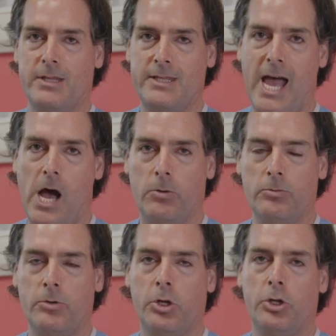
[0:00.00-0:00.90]

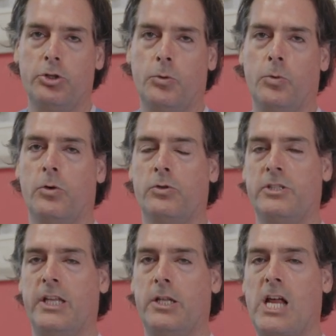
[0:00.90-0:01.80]
down
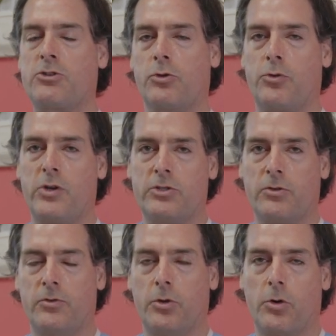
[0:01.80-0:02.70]
towards the natural crease
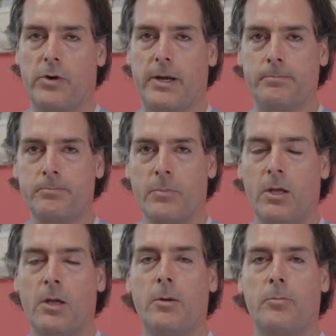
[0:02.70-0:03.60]
of your um,
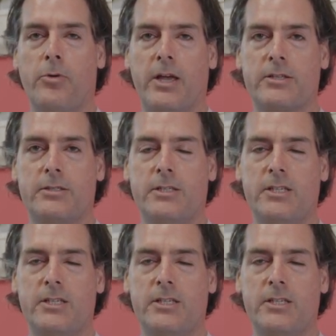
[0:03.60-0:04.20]
breast.